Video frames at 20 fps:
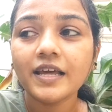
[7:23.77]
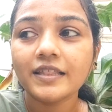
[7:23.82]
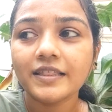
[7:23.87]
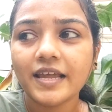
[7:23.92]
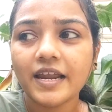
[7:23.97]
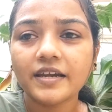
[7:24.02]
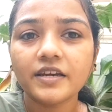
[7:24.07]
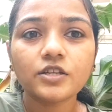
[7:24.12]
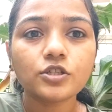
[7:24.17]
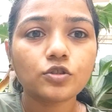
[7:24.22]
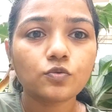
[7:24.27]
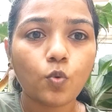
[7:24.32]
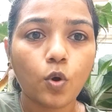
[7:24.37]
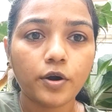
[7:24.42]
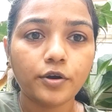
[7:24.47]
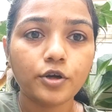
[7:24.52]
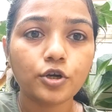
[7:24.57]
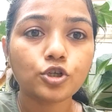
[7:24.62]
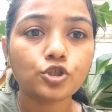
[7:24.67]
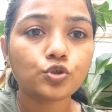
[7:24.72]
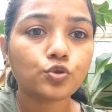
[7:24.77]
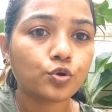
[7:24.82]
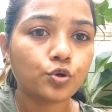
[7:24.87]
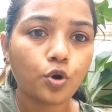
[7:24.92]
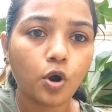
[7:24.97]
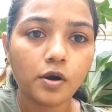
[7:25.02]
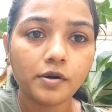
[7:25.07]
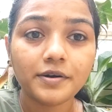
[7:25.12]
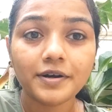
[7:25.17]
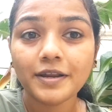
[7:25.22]
that is water should
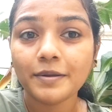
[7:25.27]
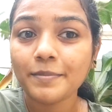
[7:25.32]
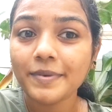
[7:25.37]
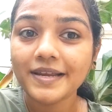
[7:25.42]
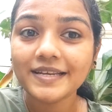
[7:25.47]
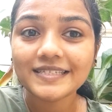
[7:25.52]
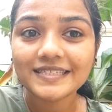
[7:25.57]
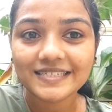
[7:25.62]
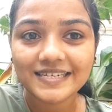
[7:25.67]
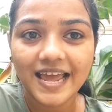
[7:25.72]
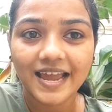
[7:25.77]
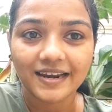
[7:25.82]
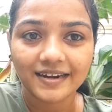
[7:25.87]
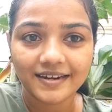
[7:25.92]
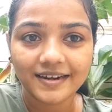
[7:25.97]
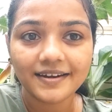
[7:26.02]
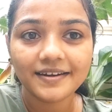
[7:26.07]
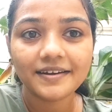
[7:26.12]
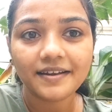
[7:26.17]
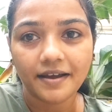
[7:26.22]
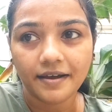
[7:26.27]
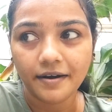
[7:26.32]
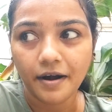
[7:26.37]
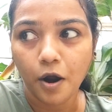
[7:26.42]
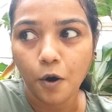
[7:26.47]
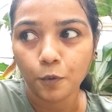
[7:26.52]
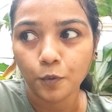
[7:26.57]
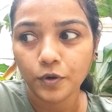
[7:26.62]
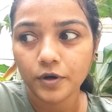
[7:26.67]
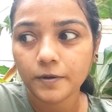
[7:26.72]
not remain stagnant
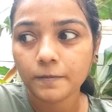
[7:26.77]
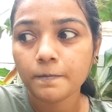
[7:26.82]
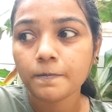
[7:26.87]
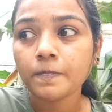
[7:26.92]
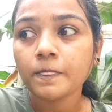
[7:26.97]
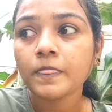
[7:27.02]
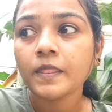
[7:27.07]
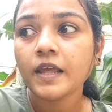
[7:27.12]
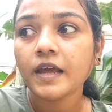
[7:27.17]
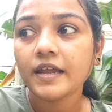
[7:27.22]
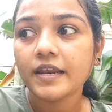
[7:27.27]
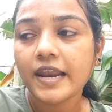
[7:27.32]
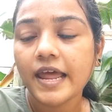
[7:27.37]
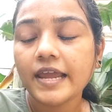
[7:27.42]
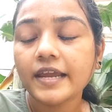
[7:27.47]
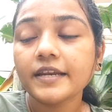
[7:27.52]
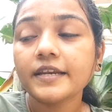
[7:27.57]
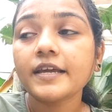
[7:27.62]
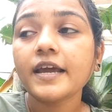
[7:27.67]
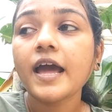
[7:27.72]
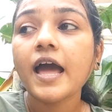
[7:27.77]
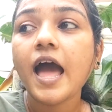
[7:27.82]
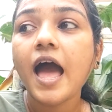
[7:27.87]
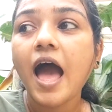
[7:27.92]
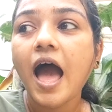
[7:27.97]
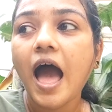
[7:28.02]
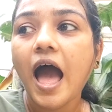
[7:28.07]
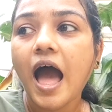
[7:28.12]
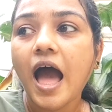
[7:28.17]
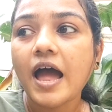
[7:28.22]
around, right?
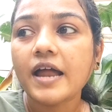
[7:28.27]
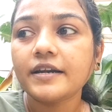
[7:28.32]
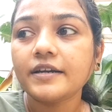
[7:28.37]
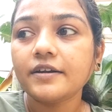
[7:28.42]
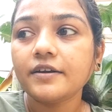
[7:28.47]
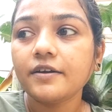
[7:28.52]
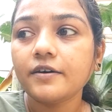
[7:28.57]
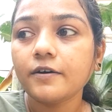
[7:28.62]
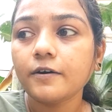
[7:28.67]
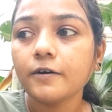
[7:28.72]
And